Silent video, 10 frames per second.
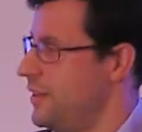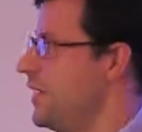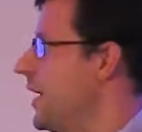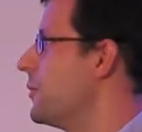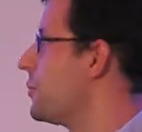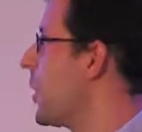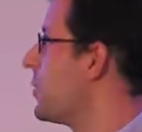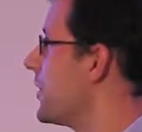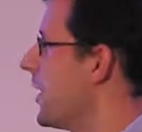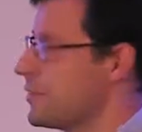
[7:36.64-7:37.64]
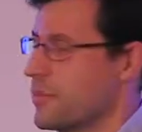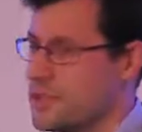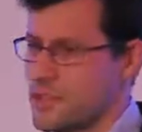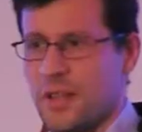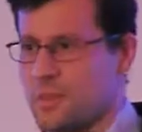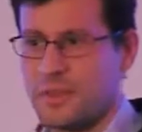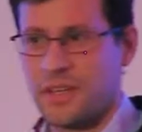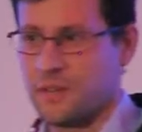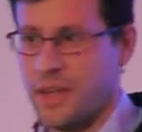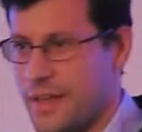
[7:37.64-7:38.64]
And probably the other magic number
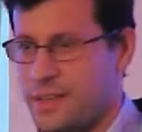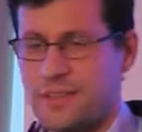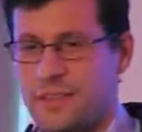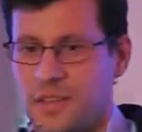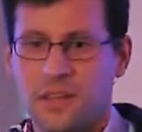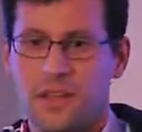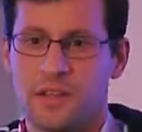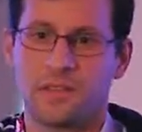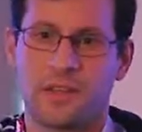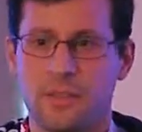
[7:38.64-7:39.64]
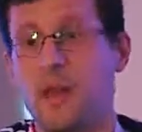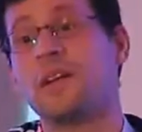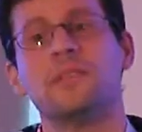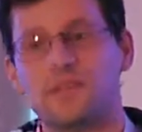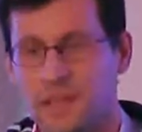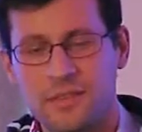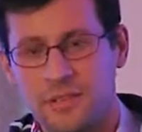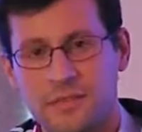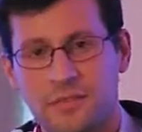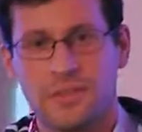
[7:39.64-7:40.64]
they don't ask, and then it says, it's not
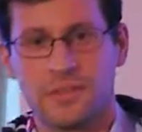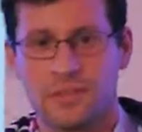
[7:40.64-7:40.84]
significant.